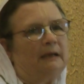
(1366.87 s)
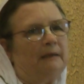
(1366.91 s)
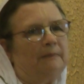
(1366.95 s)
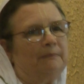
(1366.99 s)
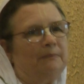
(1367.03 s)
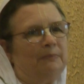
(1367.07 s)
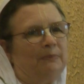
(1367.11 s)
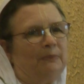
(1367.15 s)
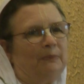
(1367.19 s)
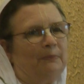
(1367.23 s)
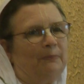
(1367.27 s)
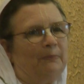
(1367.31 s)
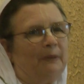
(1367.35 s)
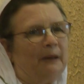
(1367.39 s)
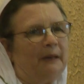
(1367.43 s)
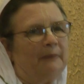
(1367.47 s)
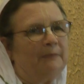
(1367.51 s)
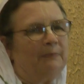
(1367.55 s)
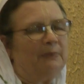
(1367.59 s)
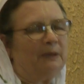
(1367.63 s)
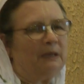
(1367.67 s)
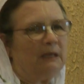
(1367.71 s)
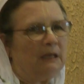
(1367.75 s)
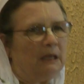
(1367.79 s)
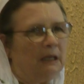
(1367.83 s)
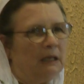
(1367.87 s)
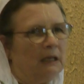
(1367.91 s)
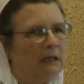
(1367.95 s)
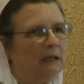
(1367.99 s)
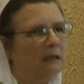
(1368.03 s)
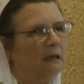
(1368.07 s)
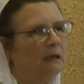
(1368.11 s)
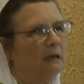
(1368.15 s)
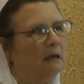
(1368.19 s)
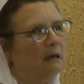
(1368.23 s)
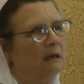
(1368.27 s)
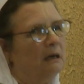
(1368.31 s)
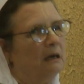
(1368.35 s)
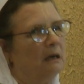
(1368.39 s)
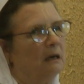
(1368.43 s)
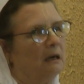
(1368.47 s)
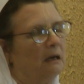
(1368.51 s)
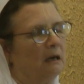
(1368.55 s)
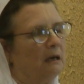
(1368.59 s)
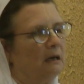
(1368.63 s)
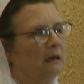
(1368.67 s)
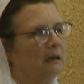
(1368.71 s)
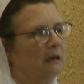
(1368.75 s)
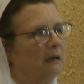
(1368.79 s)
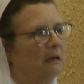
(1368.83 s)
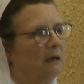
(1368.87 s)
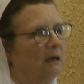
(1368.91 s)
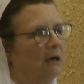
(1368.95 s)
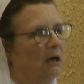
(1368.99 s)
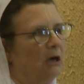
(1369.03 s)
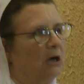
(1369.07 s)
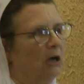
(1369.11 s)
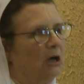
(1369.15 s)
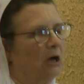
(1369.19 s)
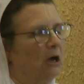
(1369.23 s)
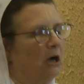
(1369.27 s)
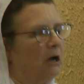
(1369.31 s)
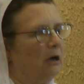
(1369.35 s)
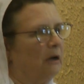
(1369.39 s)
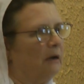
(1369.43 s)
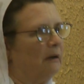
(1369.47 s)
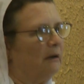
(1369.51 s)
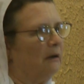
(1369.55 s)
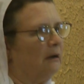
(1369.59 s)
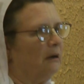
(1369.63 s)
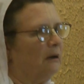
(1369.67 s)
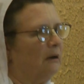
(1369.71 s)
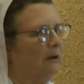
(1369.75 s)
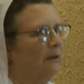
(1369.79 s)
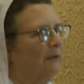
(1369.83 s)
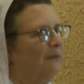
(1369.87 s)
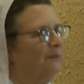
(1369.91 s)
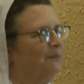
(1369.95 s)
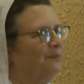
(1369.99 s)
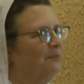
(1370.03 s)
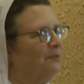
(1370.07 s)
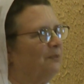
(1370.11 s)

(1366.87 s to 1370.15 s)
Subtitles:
and by being a